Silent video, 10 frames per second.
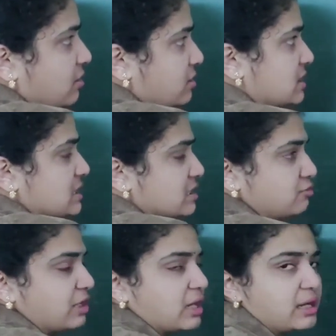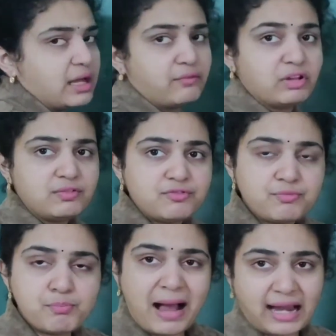Till now we are done
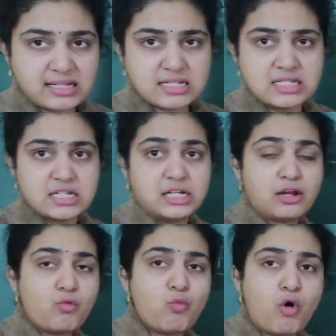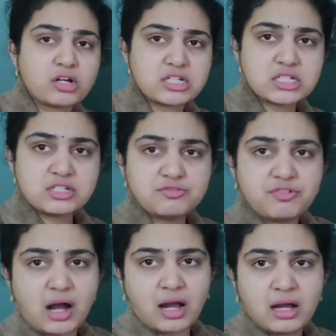with bacteria. Now what are the
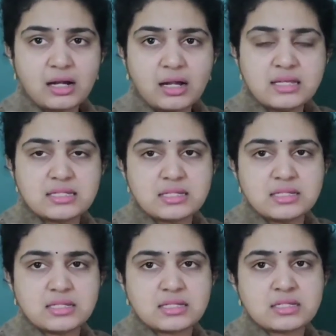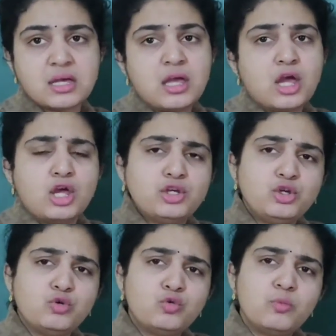fungal diseases?
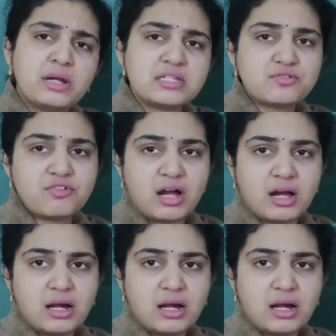Numerous